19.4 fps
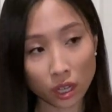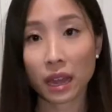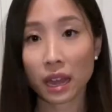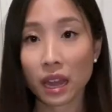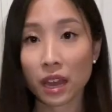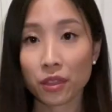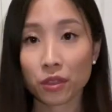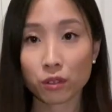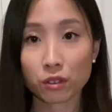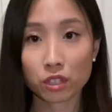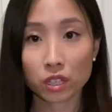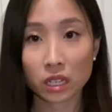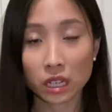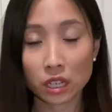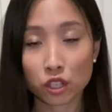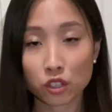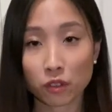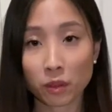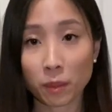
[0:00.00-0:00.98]
I had 13
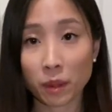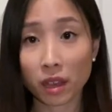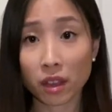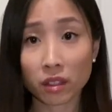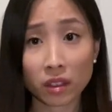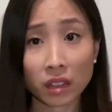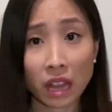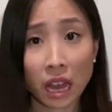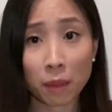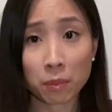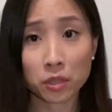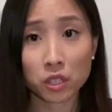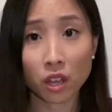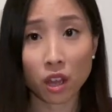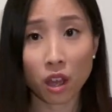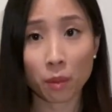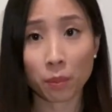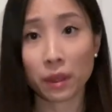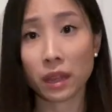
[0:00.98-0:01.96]
inch for my other
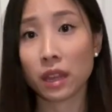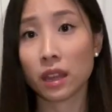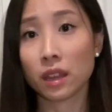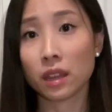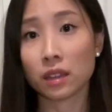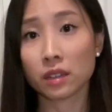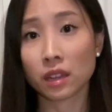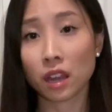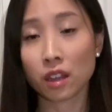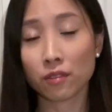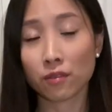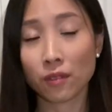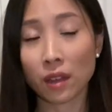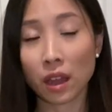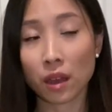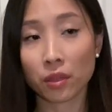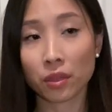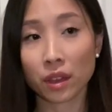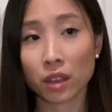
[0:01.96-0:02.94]
laptop and I
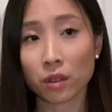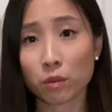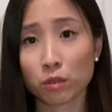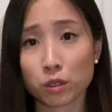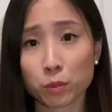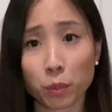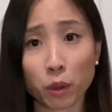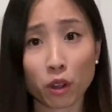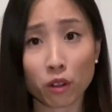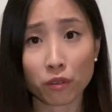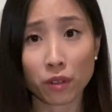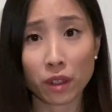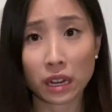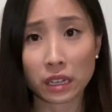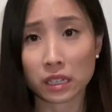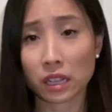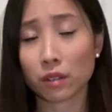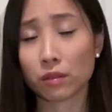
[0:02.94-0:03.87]
found that it was perfect.